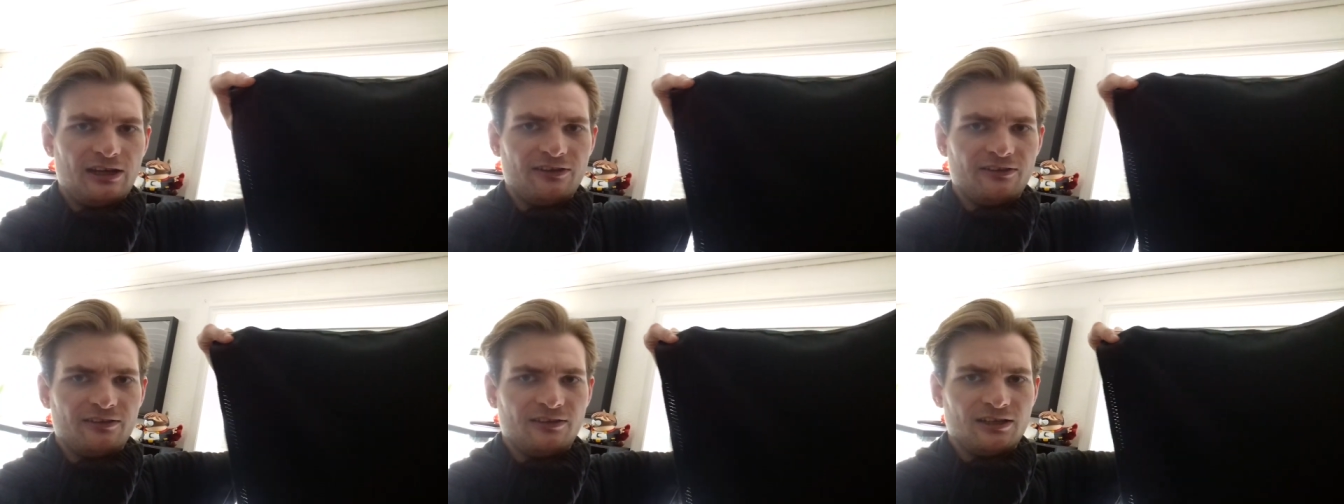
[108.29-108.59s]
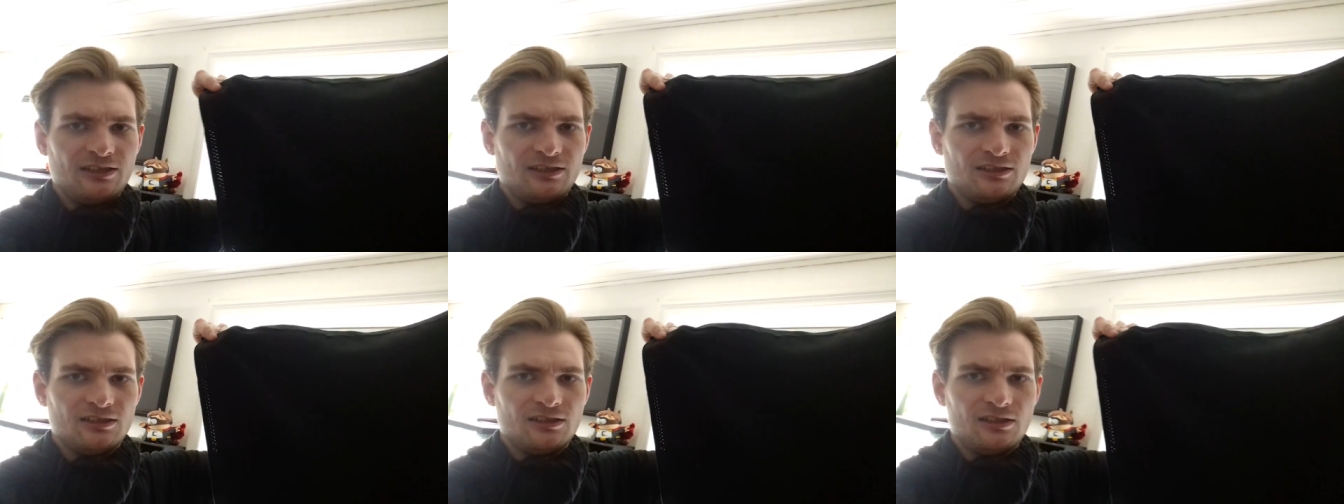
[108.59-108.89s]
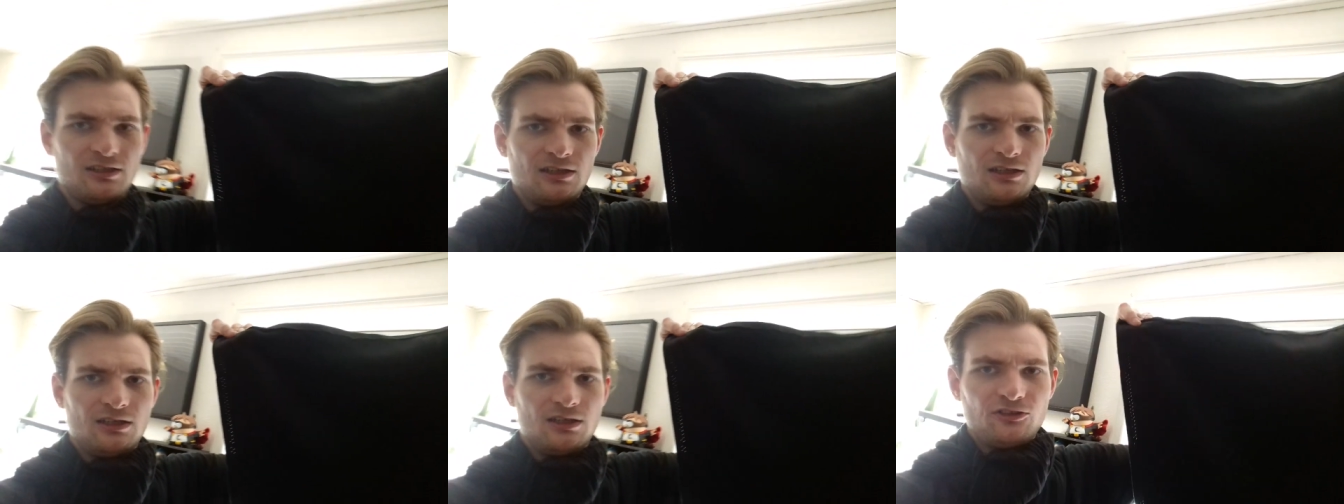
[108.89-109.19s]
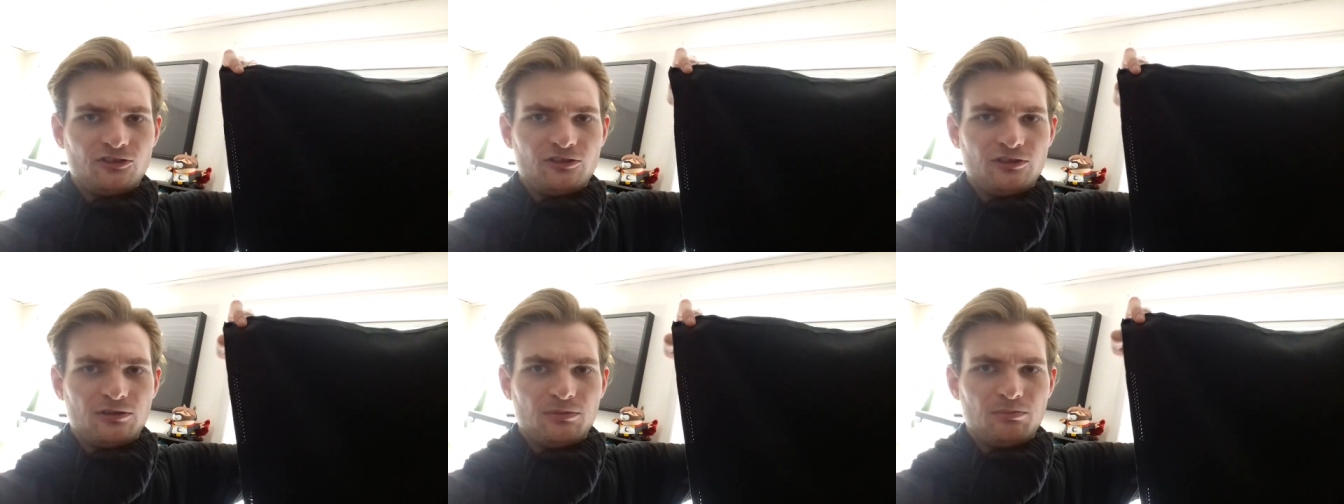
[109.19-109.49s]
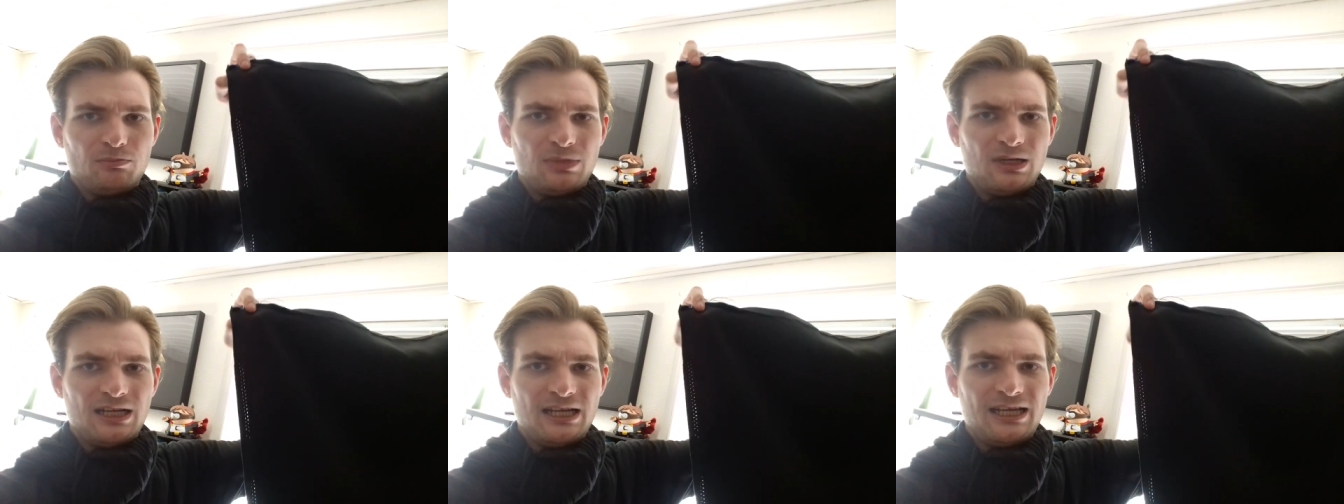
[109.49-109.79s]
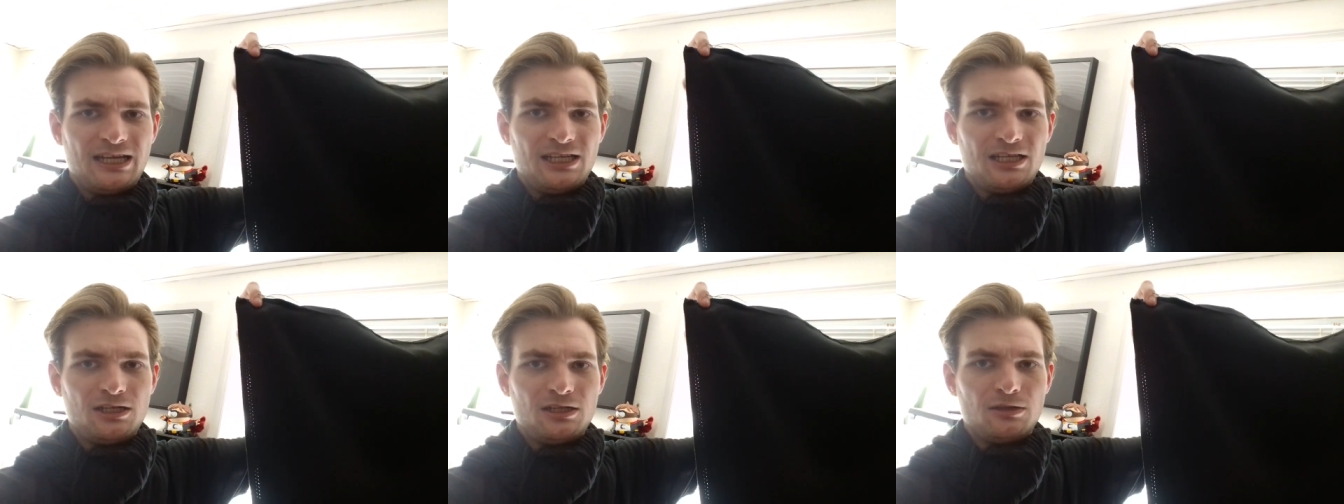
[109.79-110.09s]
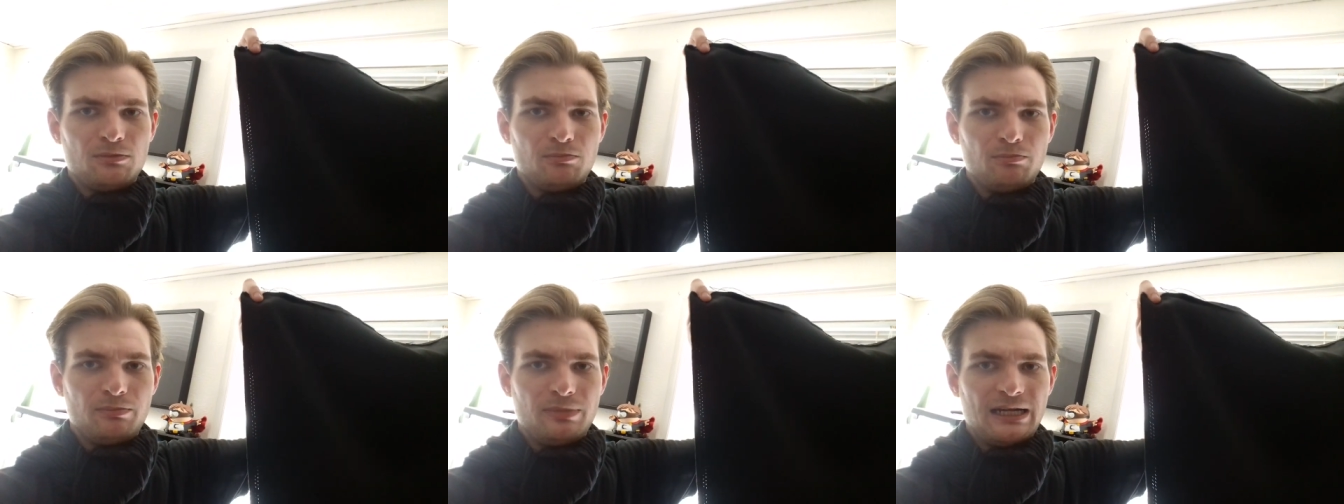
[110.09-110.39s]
I think. Just plain